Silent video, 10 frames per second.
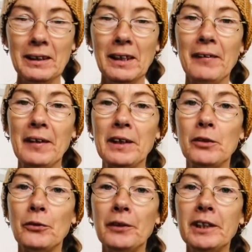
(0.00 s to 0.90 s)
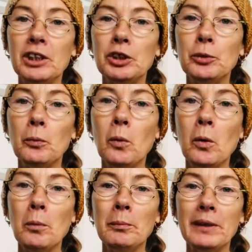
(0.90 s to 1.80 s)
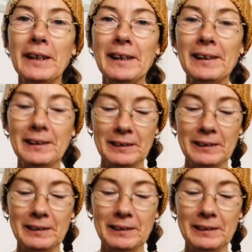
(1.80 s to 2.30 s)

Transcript: And they greet you warmly